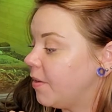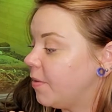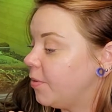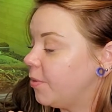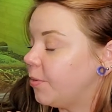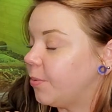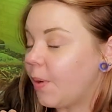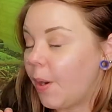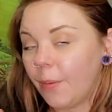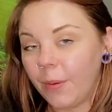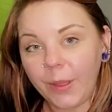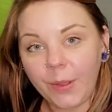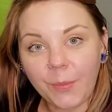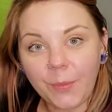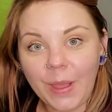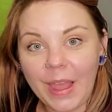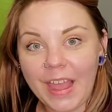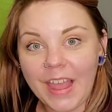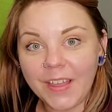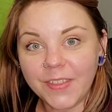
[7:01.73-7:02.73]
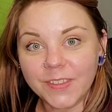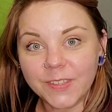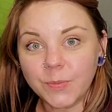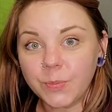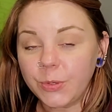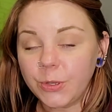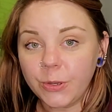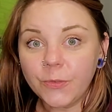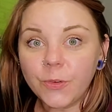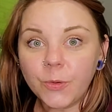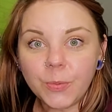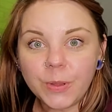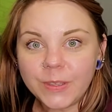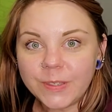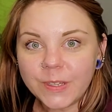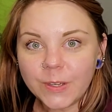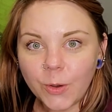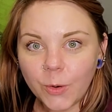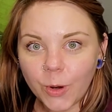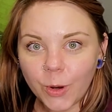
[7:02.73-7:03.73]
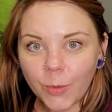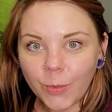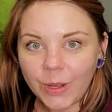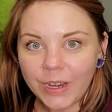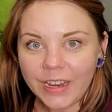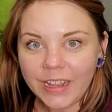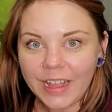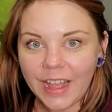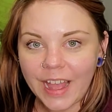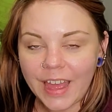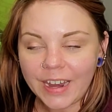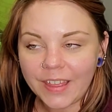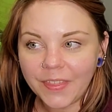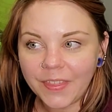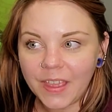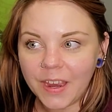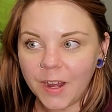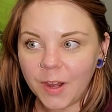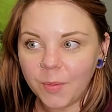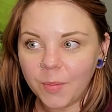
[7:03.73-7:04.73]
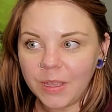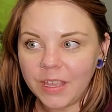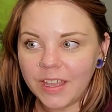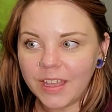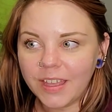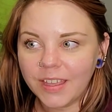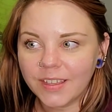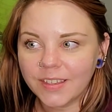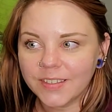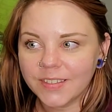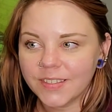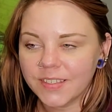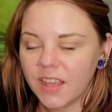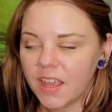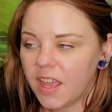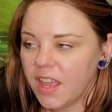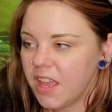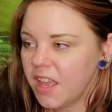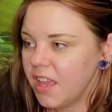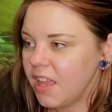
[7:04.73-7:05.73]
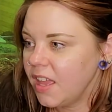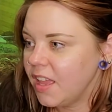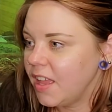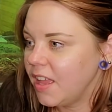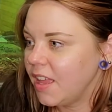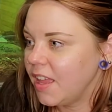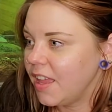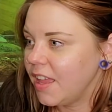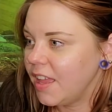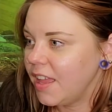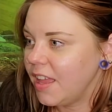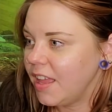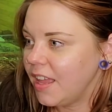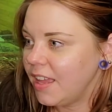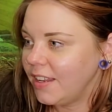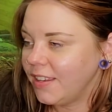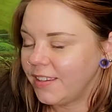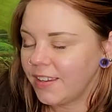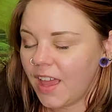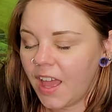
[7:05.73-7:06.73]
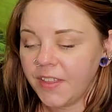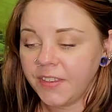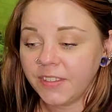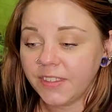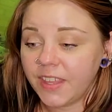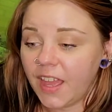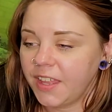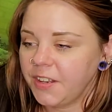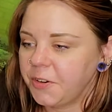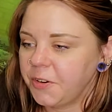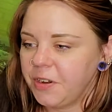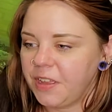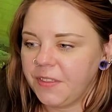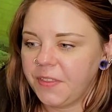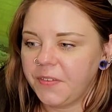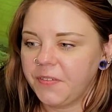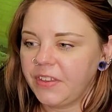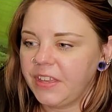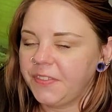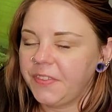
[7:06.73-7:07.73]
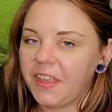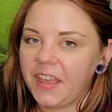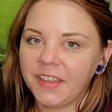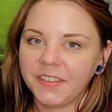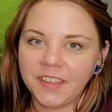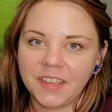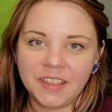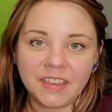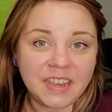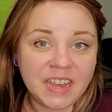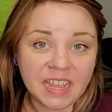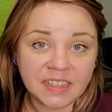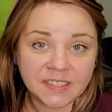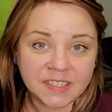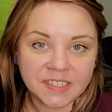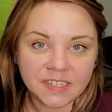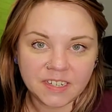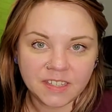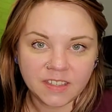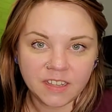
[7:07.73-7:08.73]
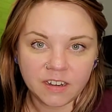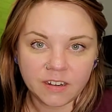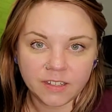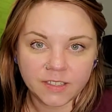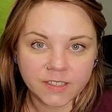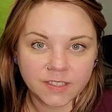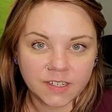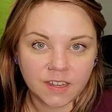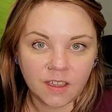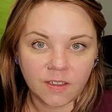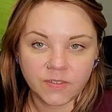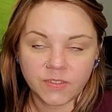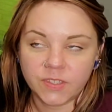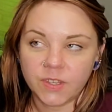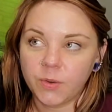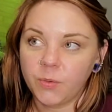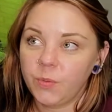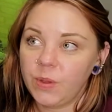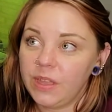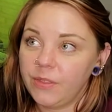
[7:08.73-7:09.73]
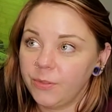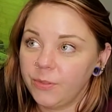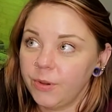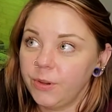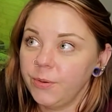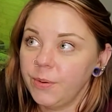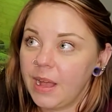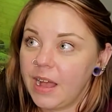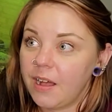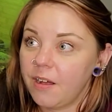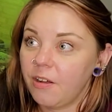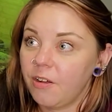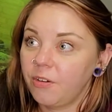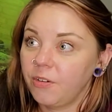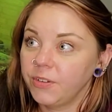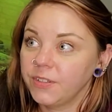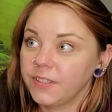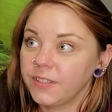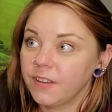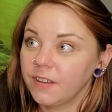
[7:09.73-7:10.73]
throwing away this beautiful piece of corkwood he had in there because underneath of it, they had like nested in there and stuff. So we threw out